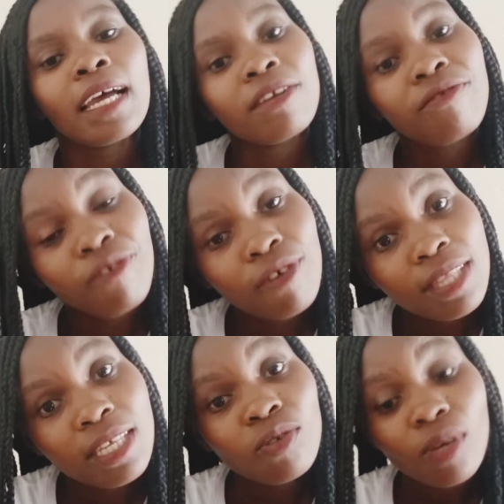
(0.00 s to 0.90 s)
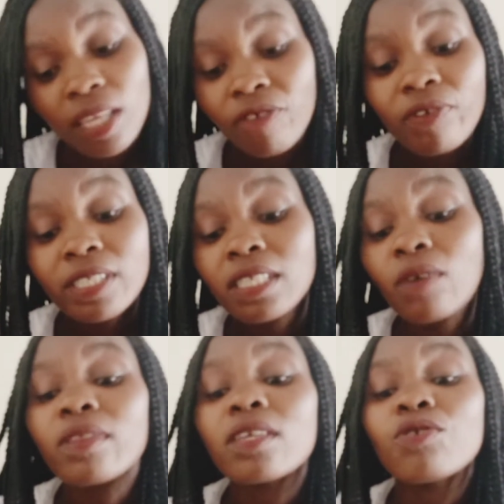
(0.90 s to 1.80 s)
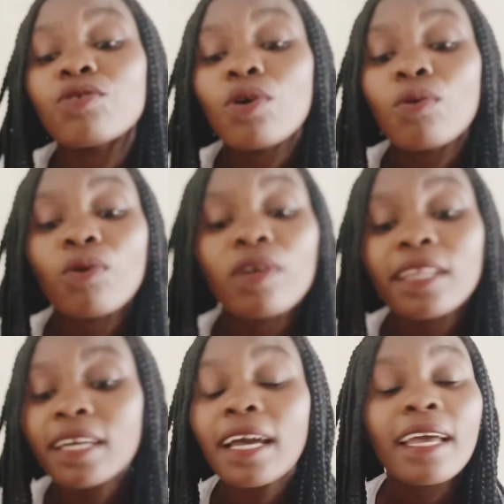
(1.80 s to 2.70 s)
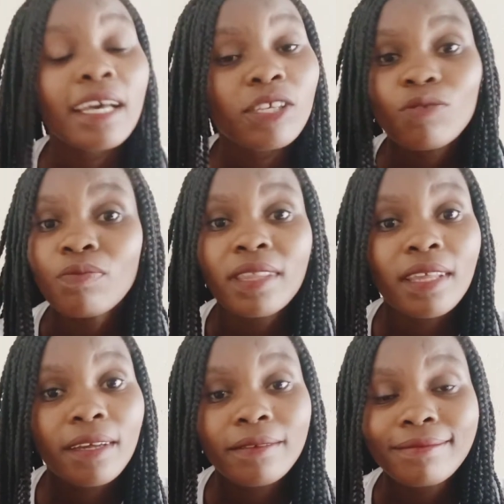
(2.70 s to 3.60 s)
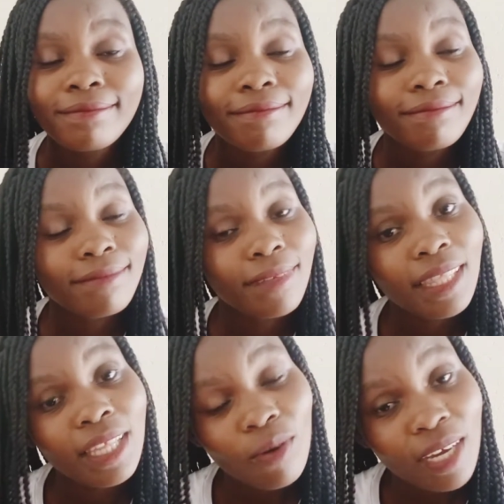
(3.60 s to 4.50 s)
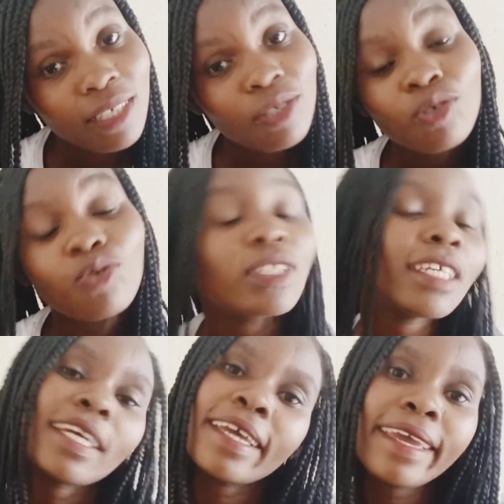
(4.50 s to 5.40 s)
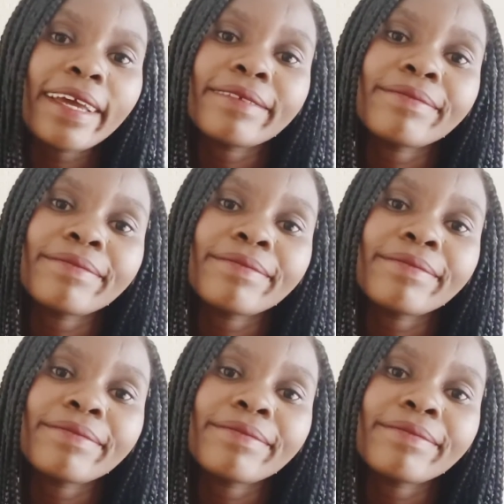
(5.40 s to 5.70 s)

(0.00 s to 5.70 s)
And for this one, if it's a withdrawal, the guy has to be the one to take care.